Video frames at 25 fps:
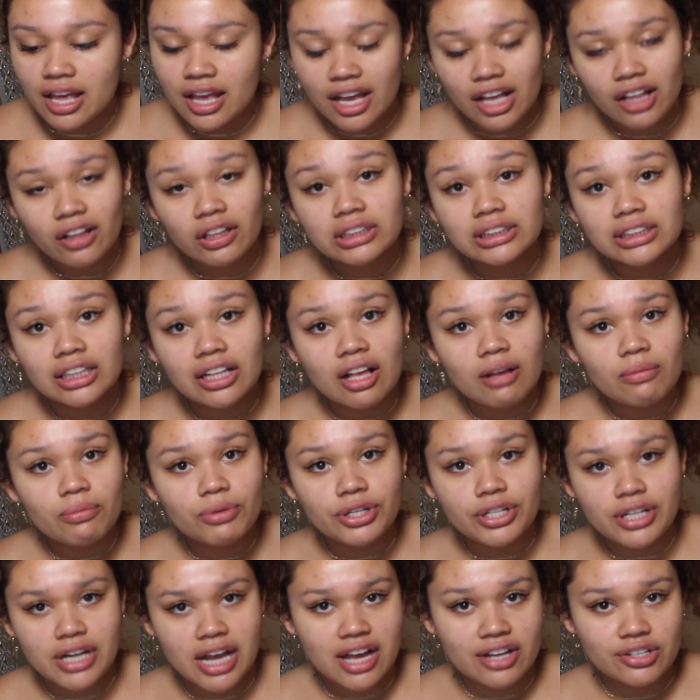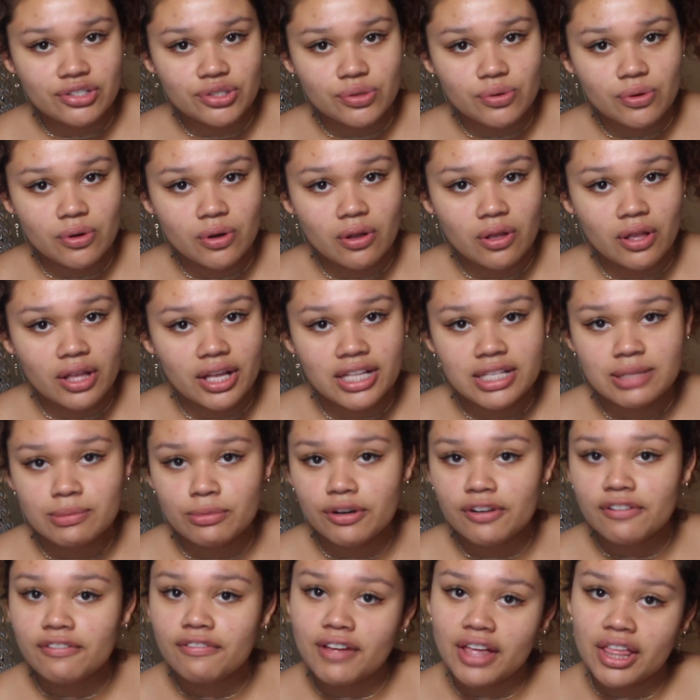it looks a lot more natural, it's
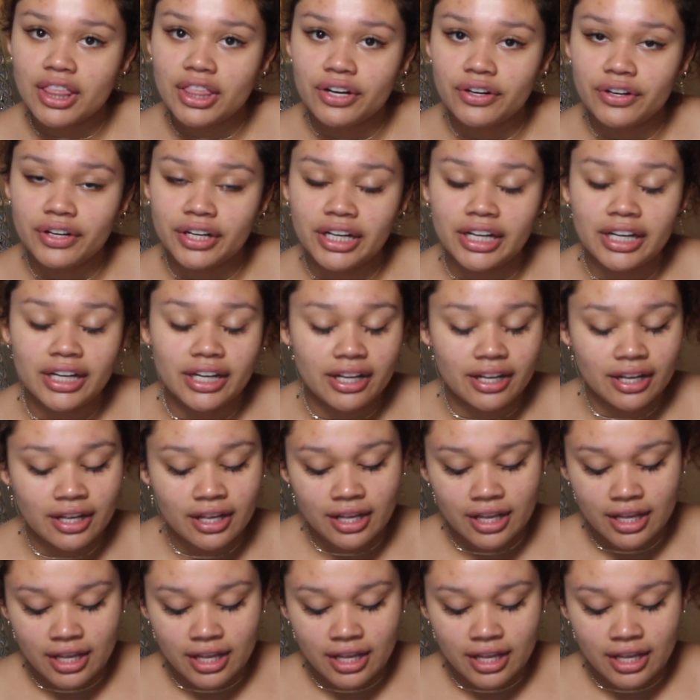more feathery,